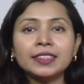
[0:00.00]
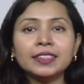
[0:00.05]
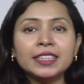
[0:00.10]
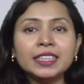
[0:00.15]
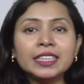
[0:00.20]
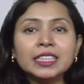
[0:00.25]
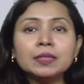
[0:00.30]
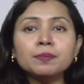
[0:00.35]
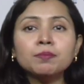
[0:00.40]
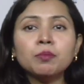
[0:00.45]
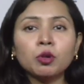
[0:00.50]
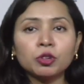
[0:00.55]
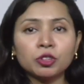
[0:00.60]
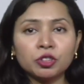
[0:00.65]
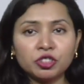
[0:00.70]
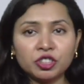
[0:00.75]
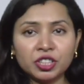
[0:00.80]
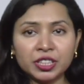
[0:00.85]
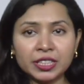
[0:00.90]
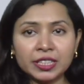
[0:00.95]
these
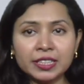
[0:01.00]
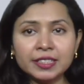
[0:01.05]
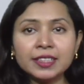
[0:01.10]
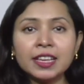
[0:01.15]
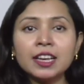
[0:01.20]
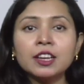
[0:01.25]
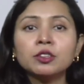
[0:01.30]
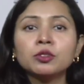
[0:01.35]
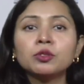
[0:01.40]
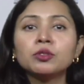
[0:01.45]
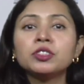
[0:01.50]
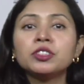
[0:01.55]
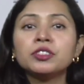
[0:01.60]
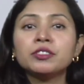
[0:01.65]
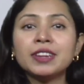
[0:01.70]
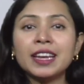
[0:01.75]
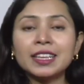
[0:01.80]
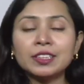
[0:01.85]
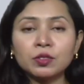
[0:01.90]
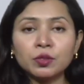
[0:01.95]
portrayals could
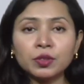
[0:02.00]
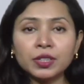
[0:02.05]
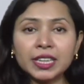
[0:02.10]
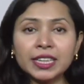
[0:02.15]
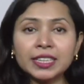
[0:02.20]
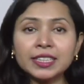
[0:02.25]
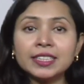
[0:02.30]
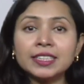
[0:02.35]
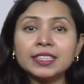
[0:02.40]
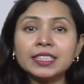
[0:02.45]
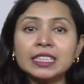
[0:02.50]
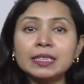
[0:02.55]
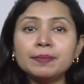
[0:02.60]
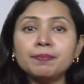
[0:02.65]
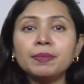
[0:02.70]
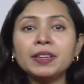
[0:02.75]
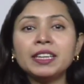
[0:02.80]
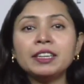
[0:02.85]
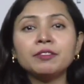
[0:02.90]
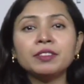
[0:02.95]
resonate
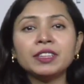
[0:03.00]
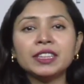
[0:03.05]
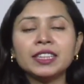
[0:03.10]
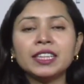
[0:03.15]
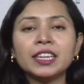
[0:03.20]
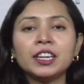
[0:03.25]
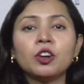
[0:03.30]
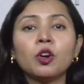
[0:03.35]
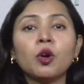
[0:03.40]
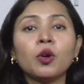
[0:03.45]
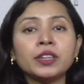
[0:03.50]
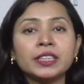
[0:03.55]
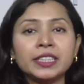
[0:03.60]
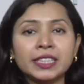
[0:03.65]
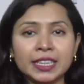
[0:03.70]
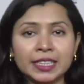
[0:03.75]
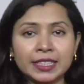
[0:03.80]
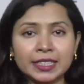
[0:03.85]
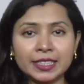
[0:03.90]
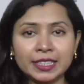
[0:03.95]
deeply with their
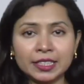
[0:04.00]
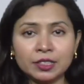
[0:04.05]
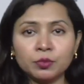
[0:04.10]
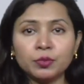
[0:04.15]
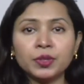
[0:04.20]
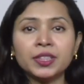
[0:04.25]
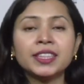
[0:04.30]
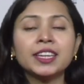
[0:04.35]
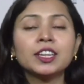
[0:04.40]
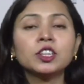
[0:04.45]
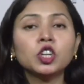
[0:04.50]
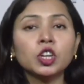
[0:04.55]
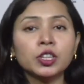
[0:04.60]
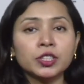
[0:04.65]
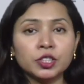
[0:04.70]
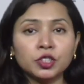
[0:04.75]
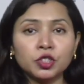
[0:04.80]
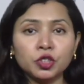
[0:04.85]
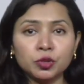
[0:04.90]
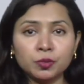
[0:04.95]
audiences, with their
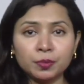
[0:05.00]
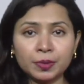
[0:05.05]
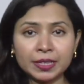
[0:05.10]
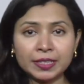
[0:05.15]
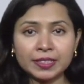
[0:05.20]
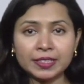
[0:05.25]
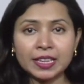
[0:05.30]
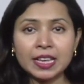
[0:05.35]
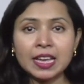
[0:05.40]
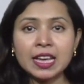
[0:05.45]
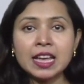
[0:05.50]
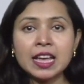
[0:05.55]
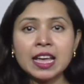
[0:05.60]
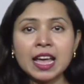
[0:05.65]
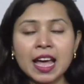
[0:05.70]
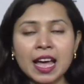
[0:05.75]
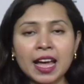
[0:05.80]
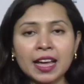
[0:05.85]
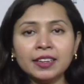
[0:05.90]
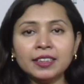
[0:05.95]
consumers.
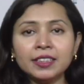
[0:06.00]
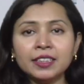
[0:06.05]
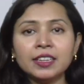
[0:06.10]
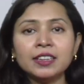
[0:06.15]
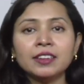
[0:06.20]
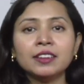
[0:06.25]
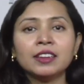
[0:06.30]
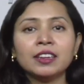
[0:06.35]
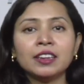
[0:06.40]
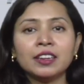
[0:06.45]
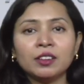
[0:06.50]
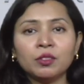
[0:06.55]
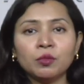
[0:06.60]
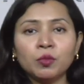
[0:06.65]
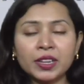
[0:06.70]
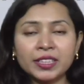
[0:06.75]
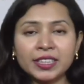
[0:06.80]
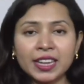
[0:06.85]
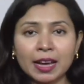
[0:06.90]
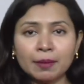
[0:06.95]
And
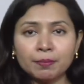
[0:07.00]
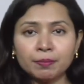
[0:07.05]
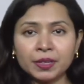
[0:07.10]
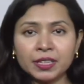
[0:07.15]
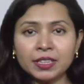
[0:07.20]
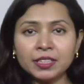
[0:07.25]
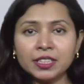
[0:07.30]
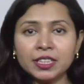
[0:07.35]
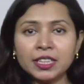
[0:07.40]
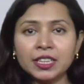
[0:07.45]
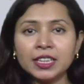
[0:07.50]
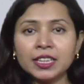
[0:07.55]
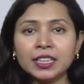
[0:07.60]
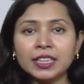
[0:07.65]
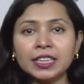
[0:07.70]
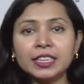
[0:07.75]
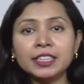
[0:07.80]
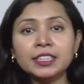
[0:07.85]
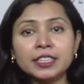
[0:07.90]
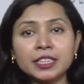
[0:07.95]
what happened?
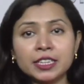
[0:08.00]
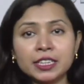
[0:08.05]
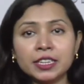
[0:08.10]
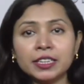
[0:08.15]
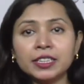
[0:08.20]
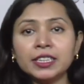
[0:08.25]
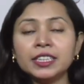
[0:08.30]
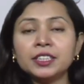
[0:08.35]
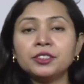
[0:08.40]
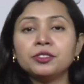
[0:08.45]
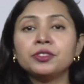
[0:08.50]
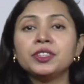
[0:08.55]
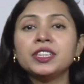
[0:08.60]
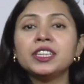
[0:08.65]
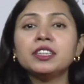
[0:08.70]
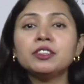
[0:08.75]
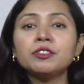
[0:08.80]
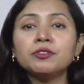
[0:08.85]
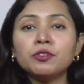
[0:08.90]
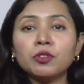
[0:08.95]
In turn, it
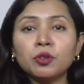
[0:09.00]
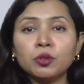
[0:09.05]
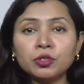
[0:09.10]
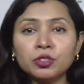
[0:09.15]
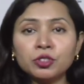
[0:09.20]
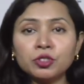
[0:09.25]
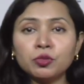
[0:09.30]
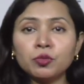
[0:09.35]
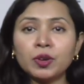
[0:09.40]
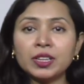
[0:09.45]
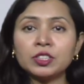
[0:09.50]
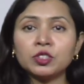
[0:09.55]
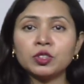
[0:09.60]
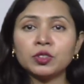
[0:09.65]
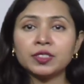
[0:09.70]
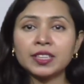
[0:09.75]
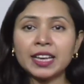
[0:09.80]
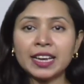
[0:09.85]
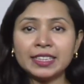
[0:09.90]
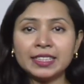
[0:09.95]
reinforced what
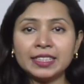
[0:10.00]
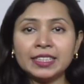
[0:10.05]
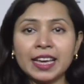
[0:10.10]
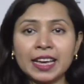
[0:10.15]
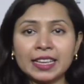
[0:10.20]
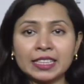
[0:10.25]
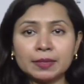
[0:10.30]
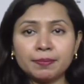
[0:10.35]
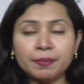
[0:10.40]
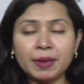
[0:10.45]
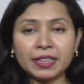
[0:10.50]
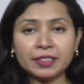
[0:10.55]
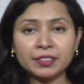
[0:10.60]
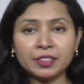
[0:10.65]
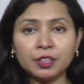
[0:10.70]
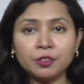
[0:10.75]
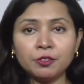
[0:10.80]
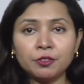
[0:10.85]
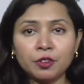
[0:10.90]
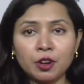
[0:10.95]
society
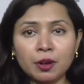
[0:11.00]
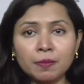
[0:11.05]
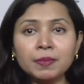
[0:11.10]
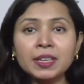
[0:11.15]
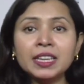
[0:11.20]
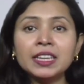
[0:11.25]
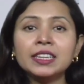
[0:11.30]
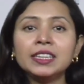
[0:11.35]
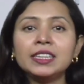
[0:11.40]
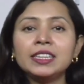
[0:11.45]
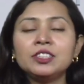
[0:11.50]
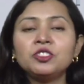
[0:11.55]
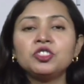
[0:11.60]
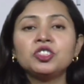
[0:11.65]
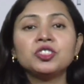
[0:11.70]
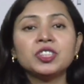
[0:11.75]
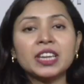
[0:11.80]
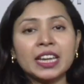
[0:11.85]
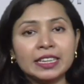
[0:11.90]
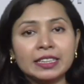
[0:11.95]
expected from
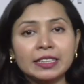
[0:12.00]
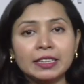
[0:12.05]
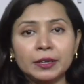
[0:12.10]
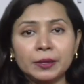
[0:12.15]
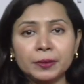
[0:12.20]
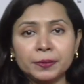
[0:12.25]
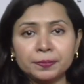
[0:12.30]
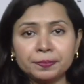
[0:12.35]
each gender.